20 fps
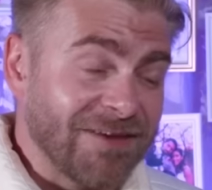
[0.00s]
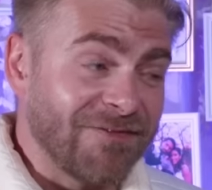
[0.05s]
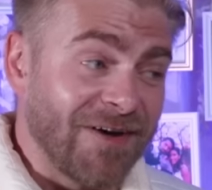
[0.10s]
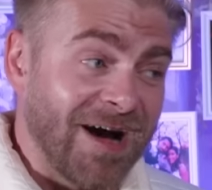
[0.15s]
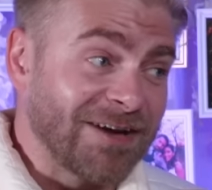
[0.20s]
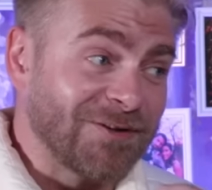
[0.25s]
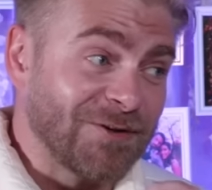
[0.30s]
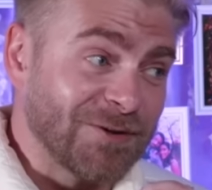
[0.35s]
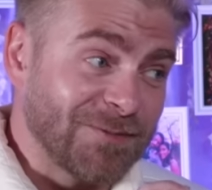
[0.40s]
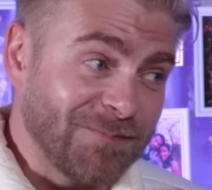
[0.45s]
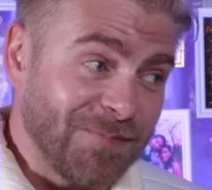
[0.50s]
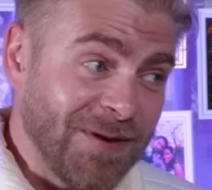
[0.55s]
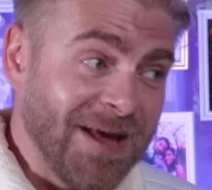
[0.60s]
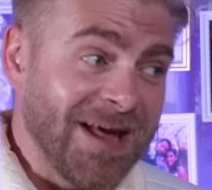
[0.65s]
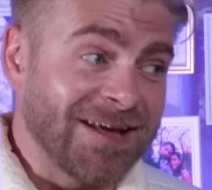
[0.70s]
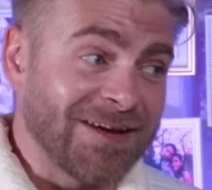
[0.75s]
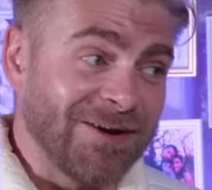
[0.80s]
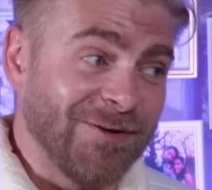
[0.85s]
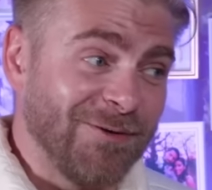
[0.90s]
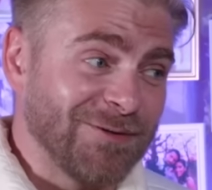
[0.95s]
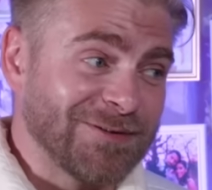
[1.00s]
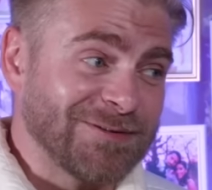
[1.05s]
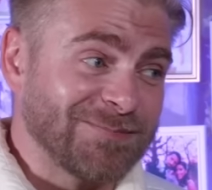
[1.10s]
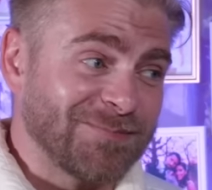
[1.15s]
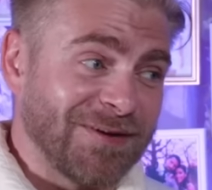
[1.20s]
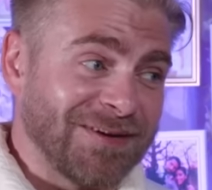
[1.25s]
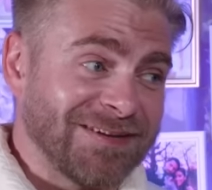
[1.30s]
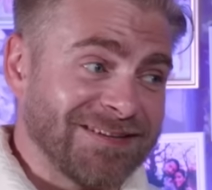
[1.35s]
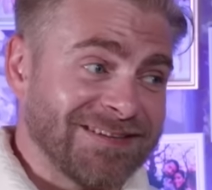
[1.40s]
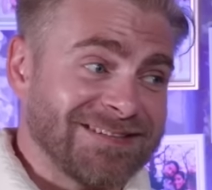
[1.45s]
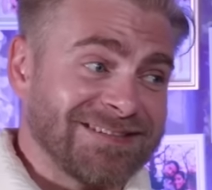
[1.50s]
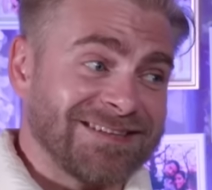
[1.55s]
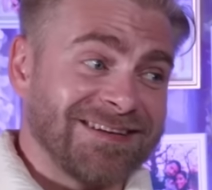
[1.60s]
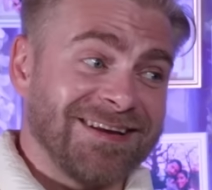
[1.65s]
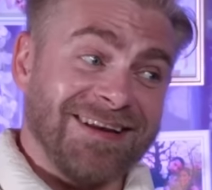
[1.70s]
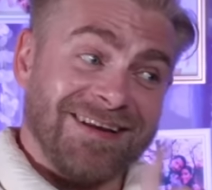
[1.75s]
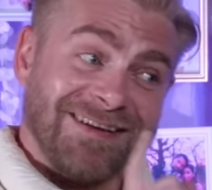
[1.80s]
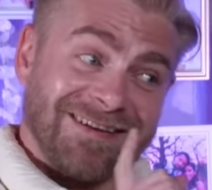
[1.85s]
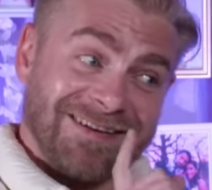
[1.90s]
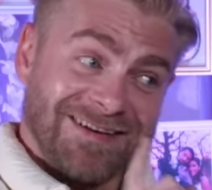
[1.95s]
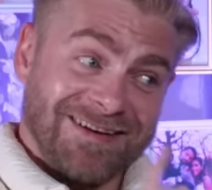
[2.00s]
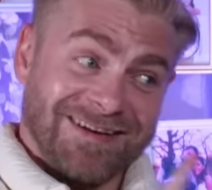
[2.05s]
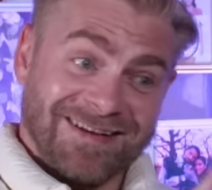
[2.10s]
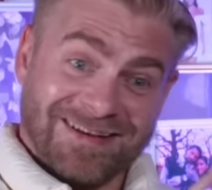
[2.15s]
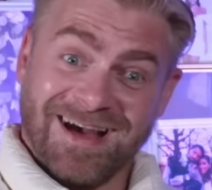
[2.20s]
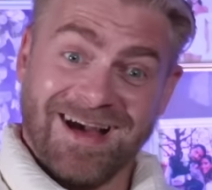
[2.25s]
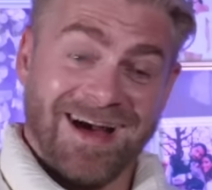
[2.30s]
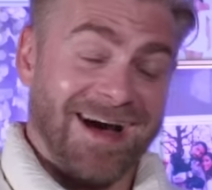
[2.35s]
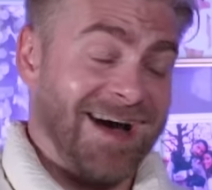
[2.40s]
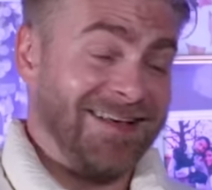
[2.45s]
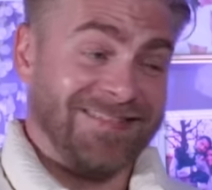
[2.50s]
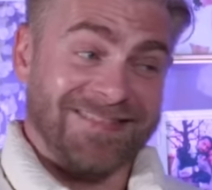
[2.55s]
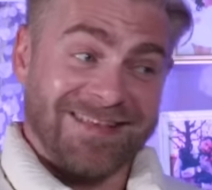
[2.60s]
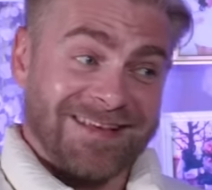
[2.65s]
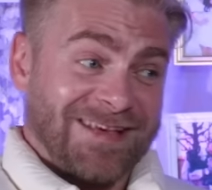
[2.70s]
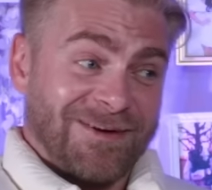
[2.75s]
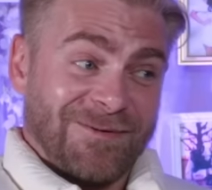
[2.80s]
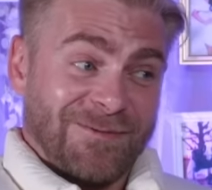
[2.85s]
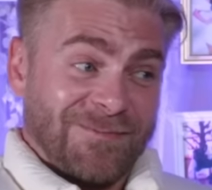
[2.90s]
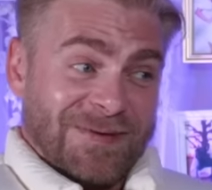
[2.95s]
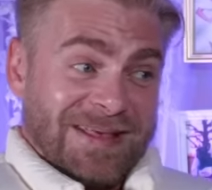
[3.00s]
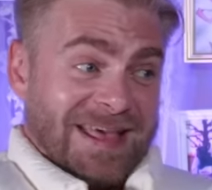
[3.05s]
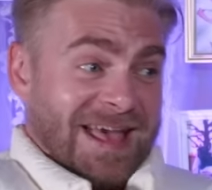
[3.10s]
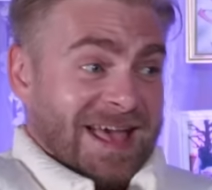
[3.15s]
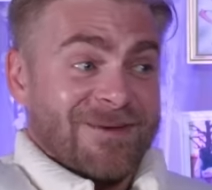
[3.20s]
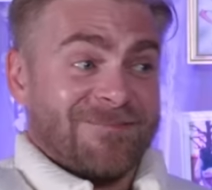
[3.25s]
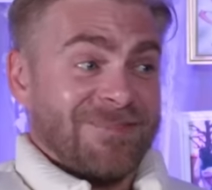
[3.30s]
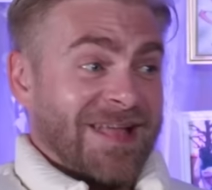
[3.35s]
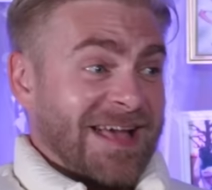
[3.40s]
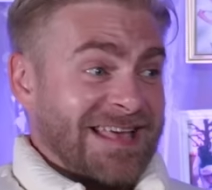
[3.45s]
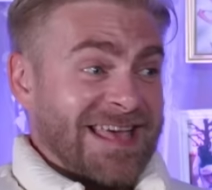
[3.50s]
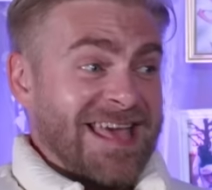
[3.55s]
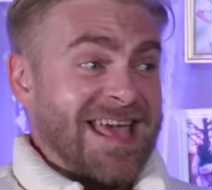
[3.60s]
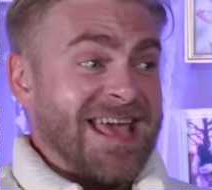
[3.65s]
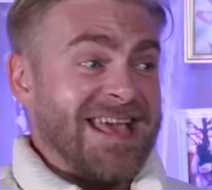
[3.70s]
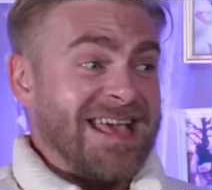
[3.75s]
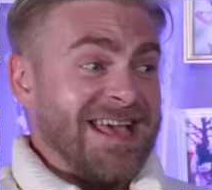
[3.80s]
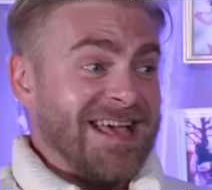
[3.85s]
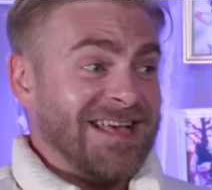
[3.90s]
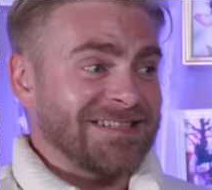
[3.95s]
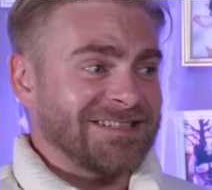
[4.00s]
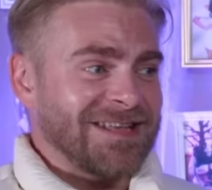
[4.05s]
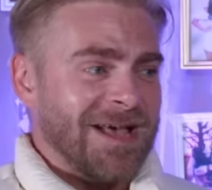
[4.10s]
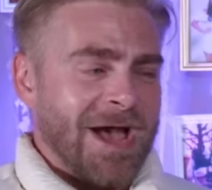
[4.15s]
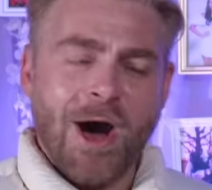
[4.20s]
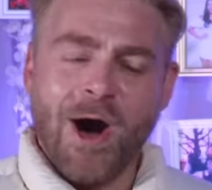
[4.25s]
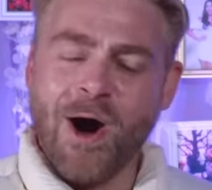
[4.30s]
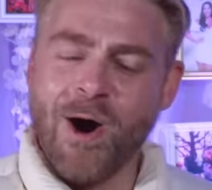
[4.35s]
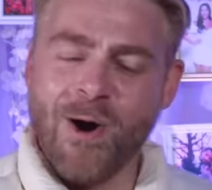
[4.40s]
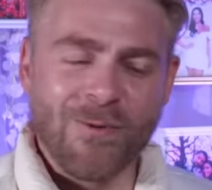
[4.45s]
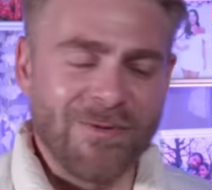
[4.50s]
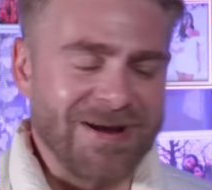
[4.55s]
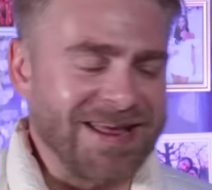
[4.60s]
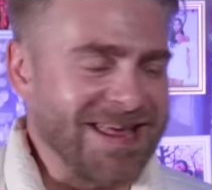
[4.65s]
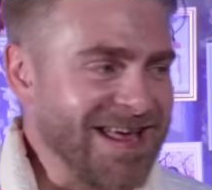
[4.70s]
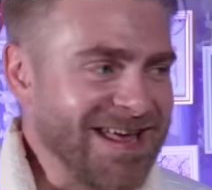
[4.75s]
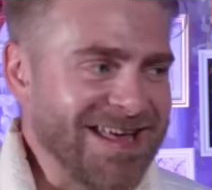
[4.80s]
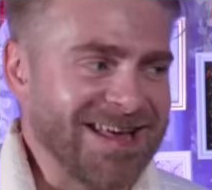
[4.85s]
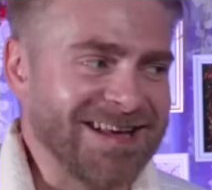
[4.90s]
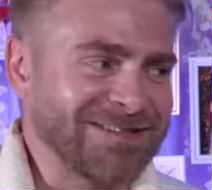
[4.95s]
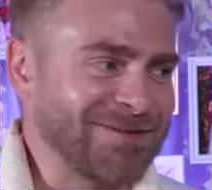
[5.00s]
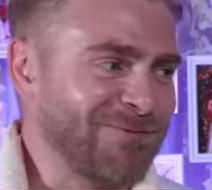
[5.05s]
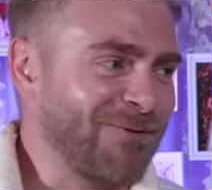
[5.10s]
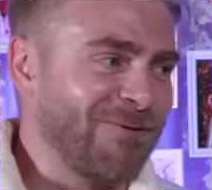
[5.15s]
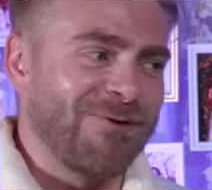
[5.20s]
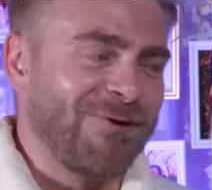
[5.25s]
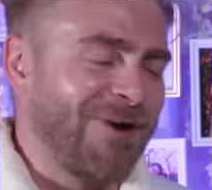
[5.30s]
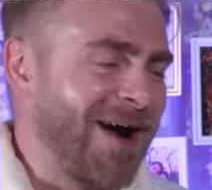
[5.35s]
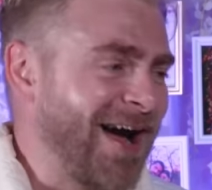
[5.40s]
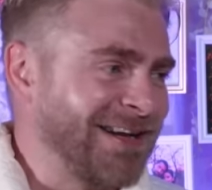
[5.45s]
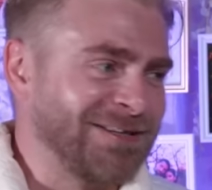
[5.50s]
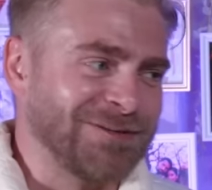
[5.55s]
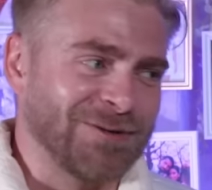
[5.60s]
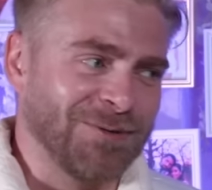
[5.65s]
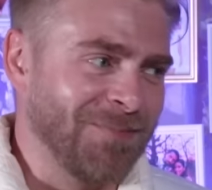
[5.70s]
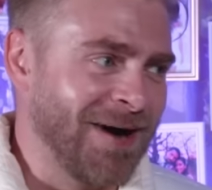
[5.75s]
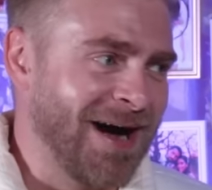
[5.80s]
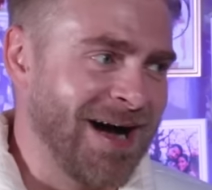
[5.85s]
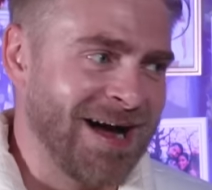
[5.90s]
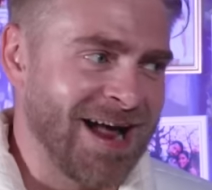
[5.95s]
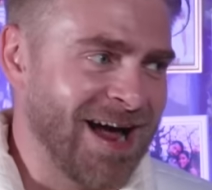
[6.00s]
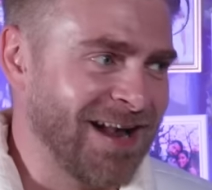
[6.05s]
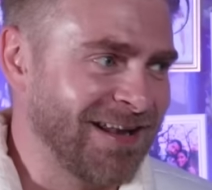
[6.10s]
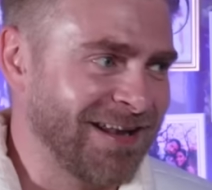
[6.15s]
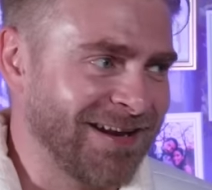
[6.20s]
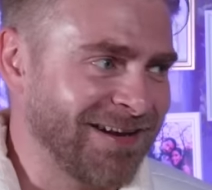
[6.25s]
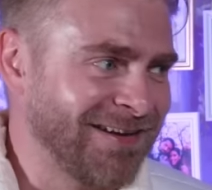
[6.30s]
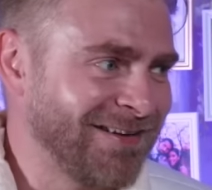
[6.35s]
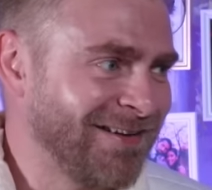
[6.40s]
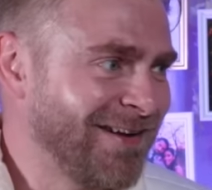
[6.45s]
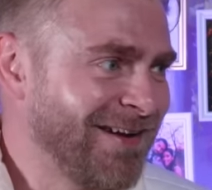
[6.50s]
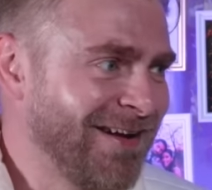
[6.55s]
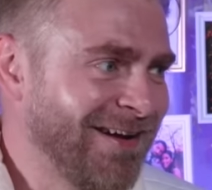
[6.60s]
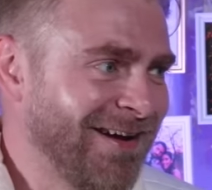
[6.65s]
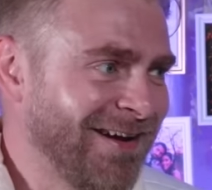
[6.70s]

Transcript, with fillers: If I could pick a husband, yeah, I think it would be him. Like is he, he is. You? Oh, he is right up my alley.